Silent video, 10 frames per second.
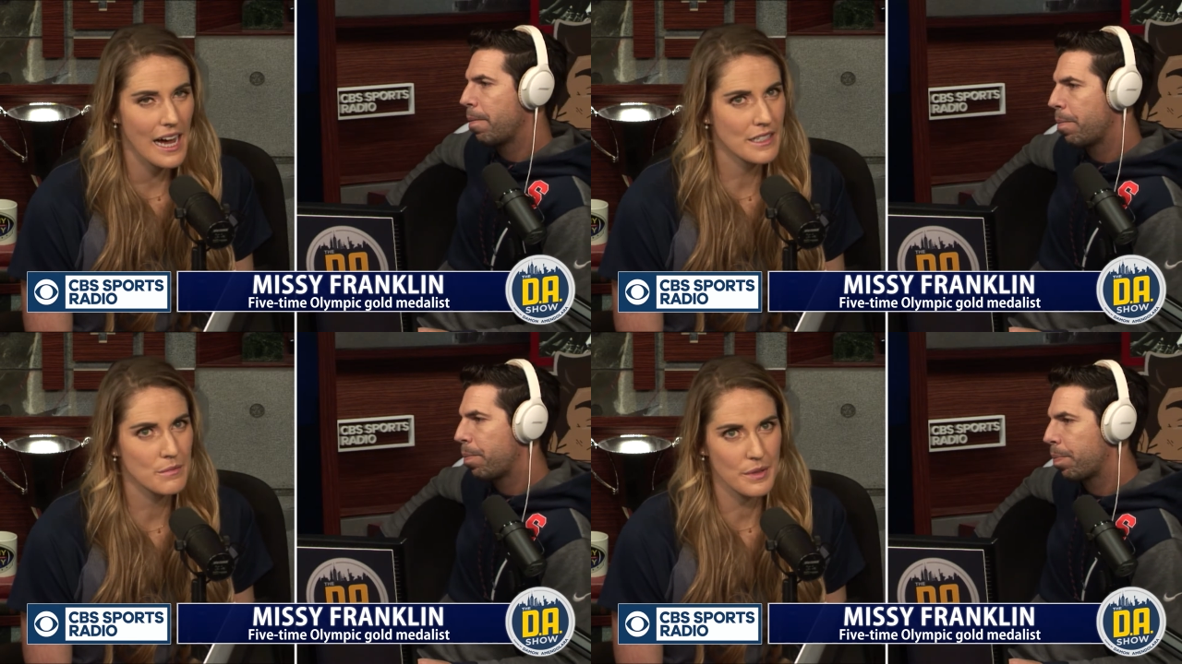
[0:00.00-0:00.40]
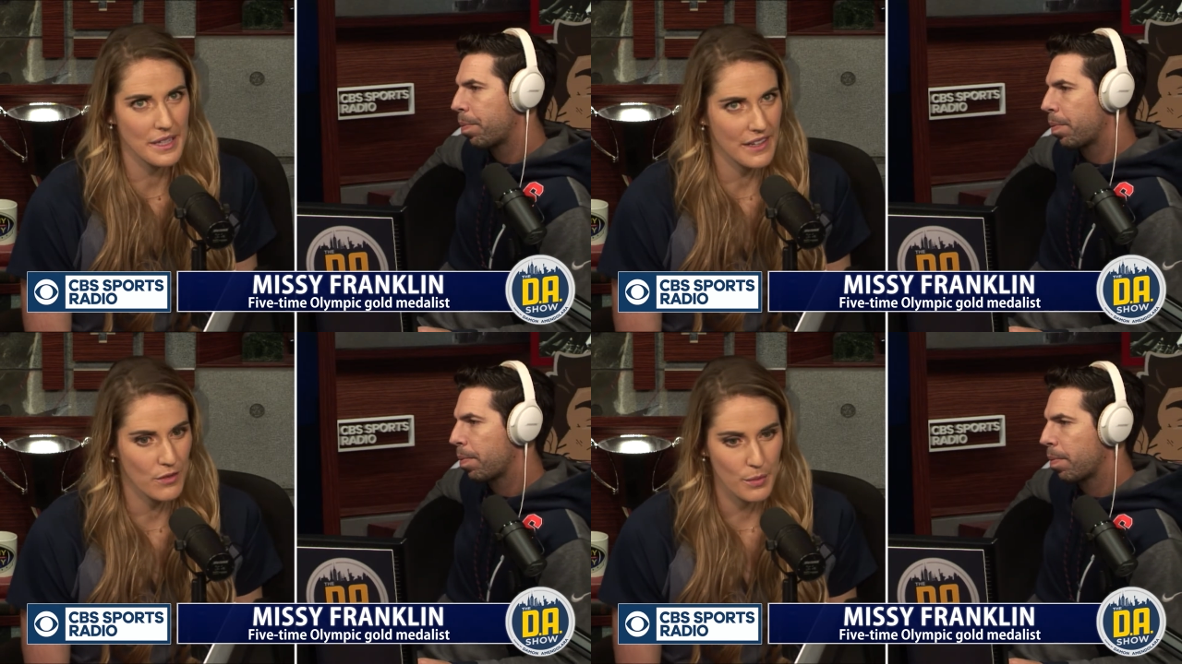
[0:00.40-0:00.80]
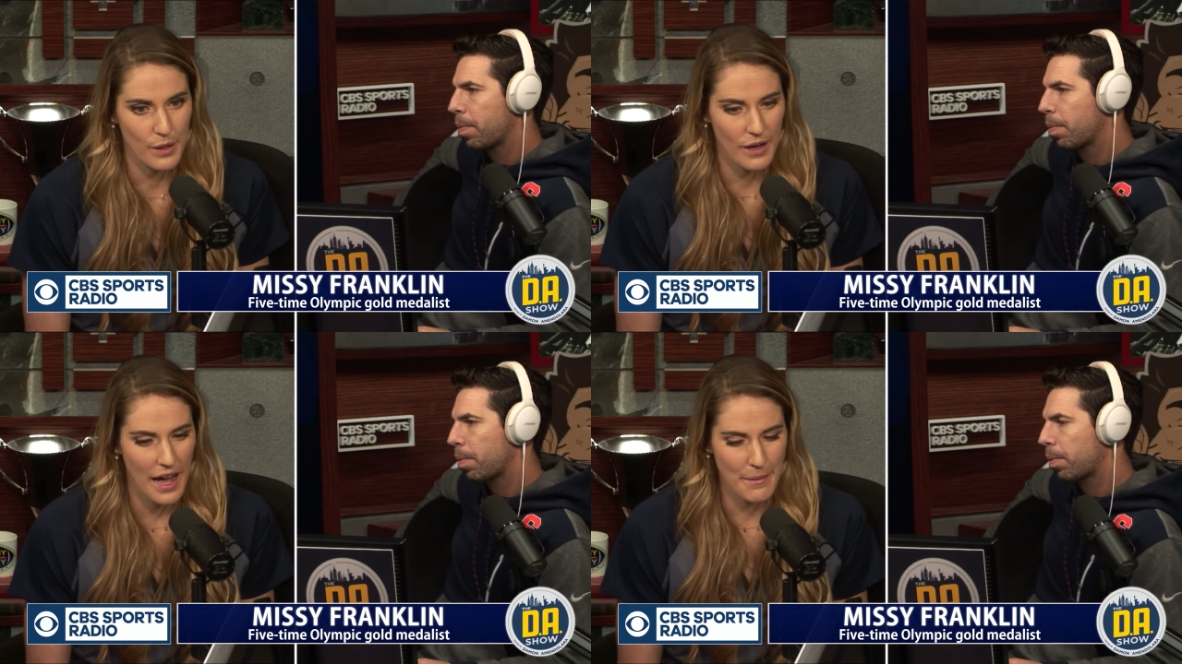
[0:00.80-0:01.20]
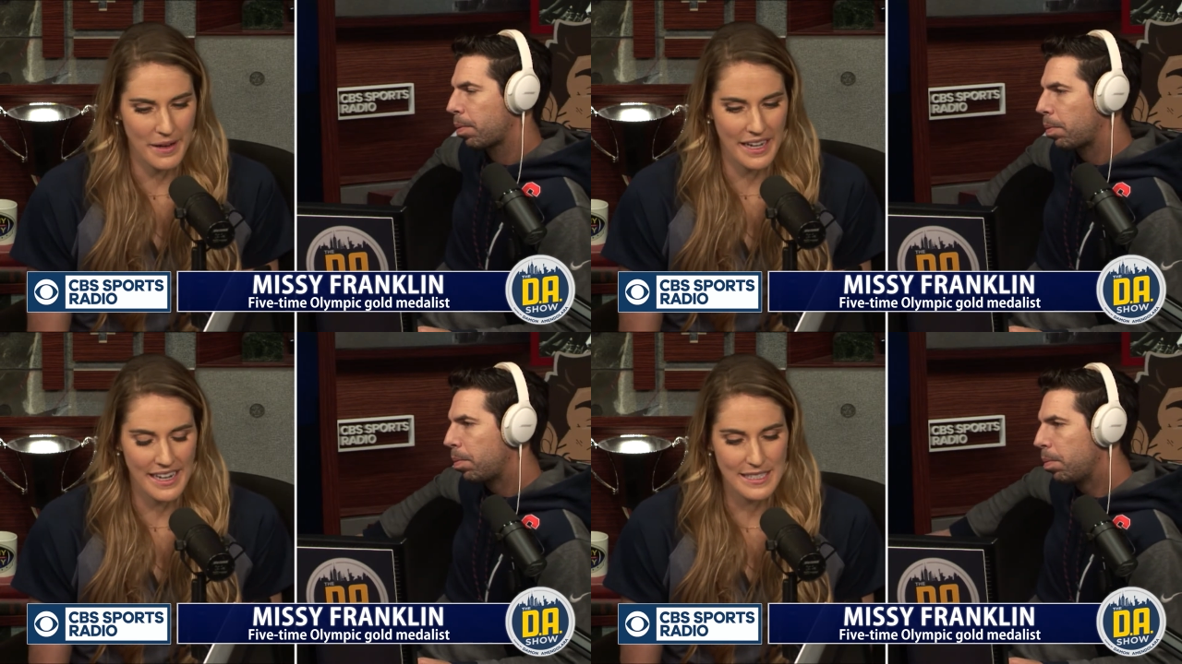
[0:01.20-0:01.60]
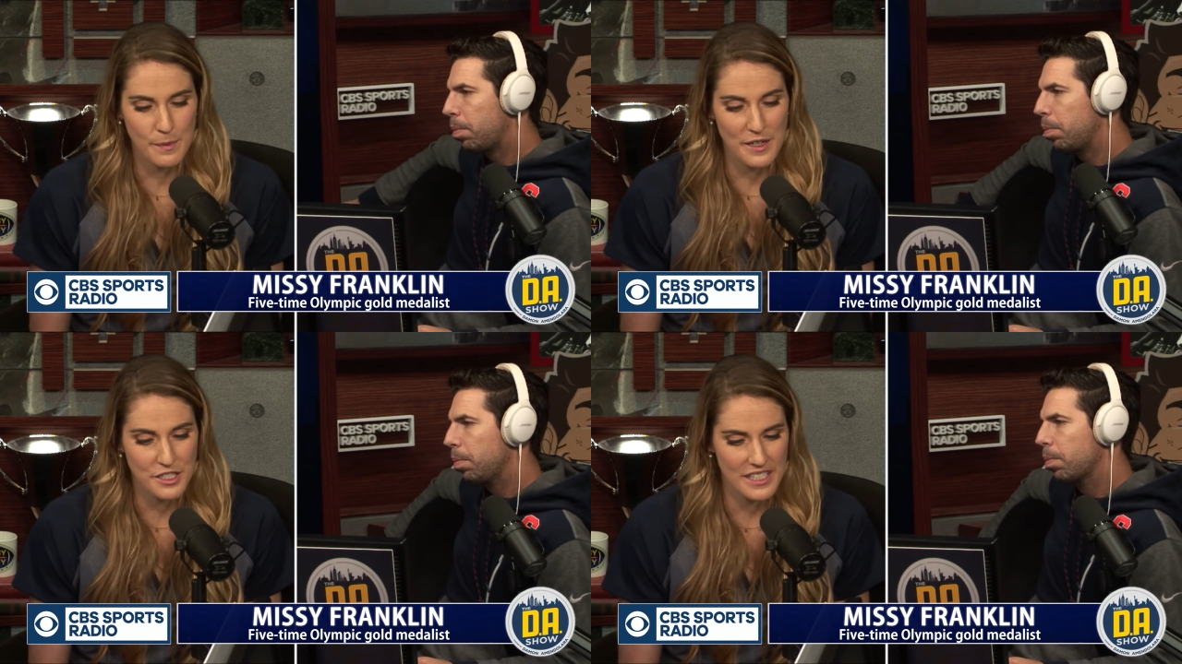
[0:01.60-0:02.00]
Speaker 1: unbelievable. I mean,
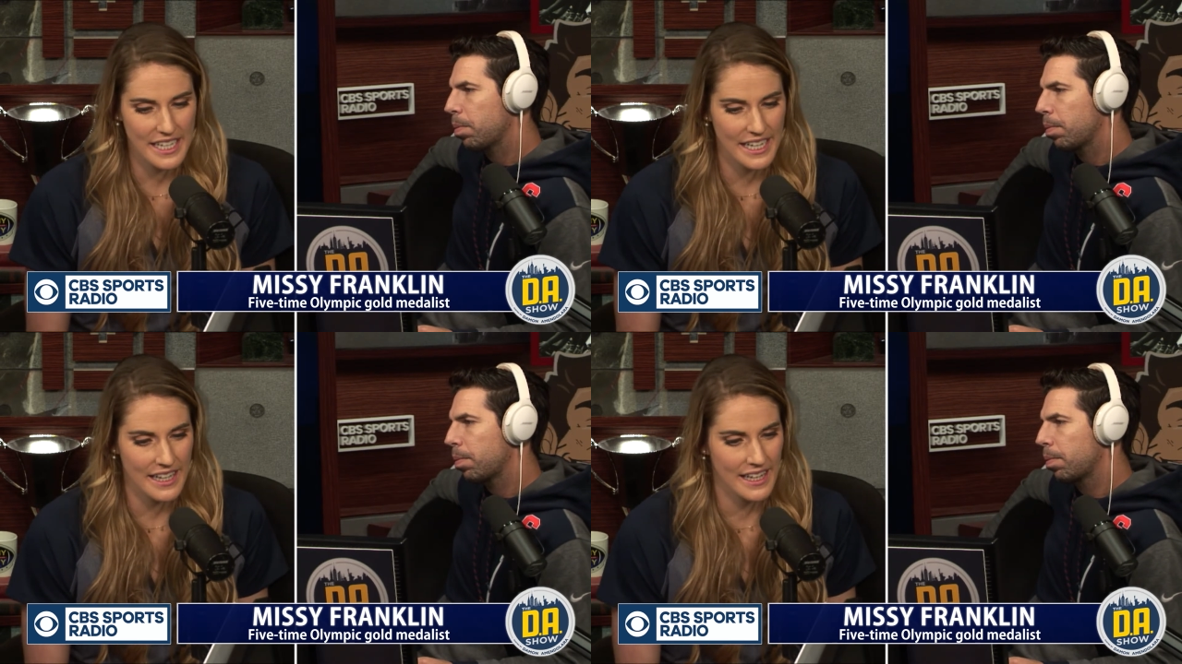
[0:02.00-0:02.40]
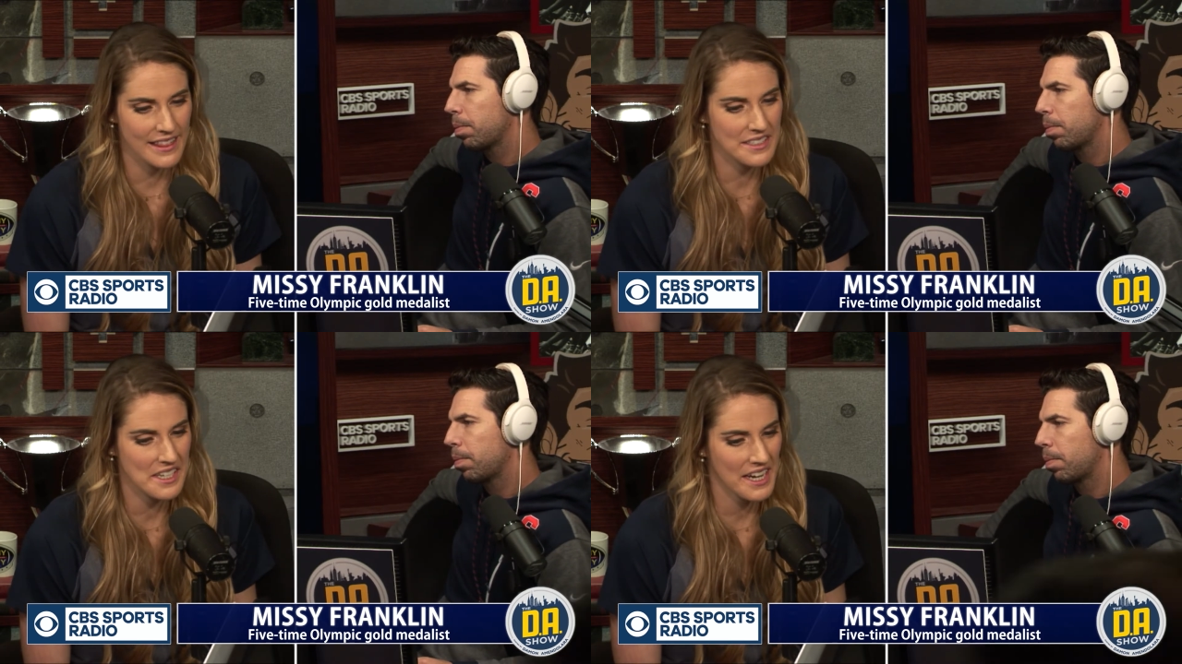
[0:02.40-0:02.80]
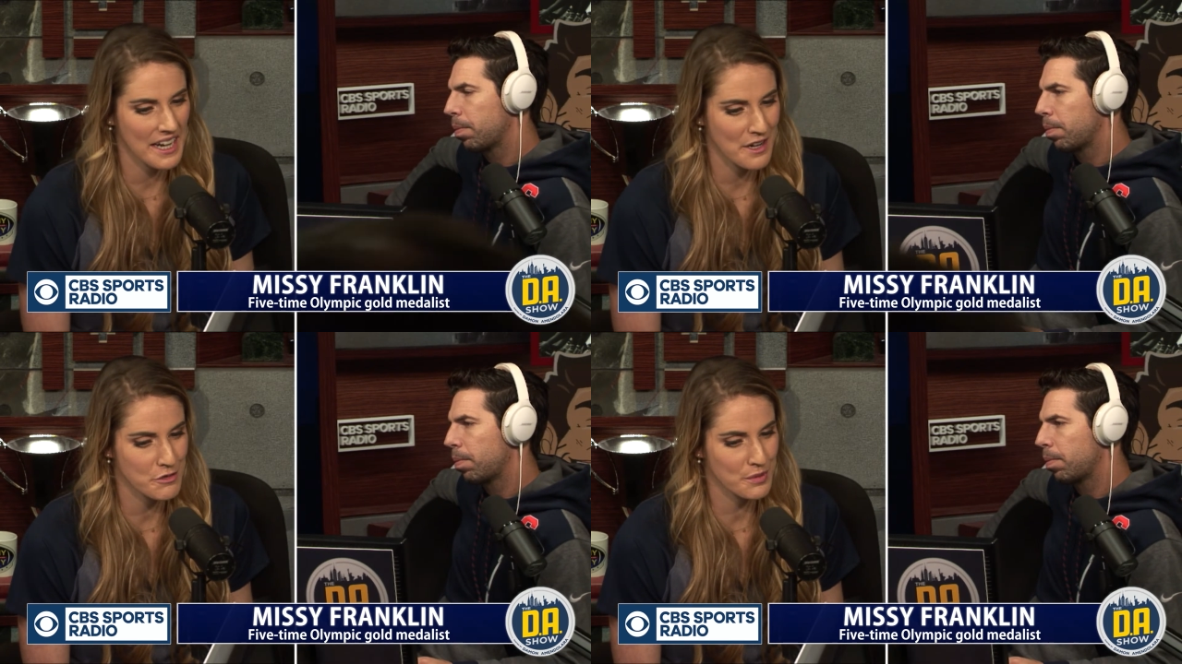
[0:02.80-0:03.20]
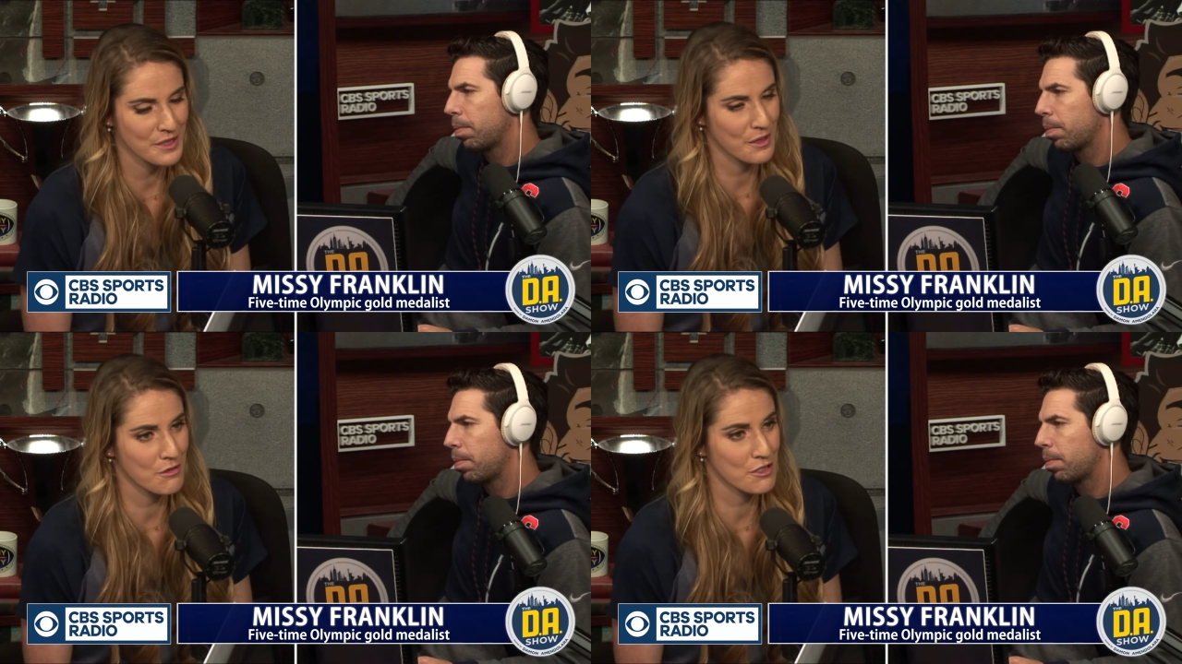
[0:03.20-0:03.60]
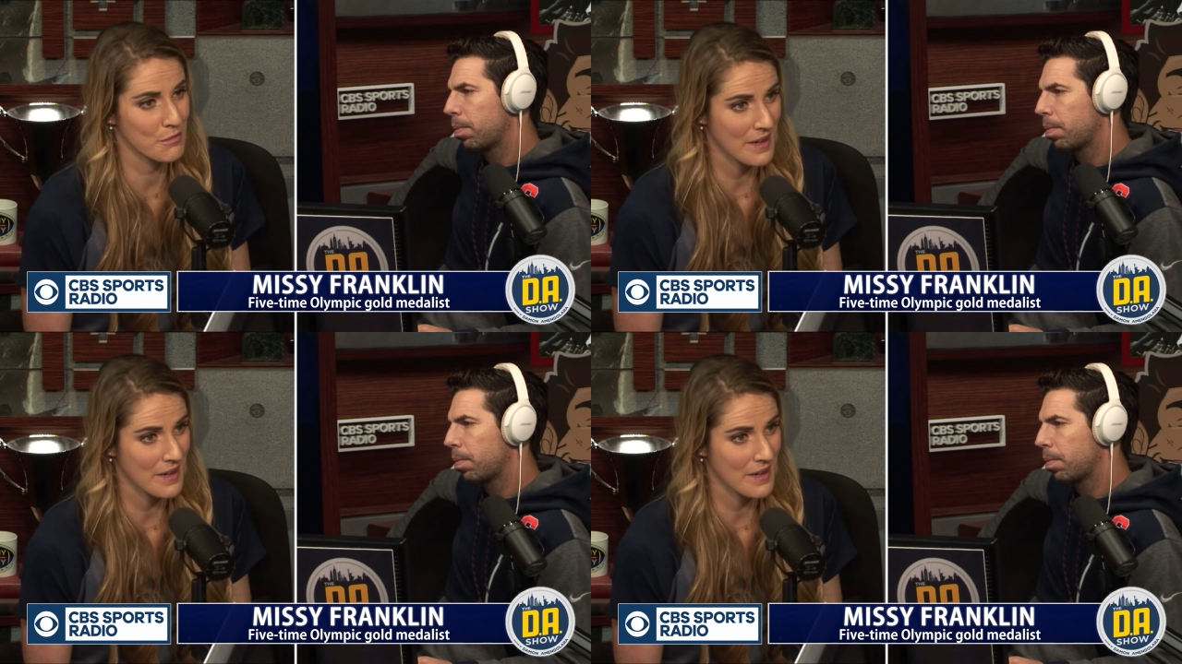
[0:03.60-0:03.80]
especially in the day and age with social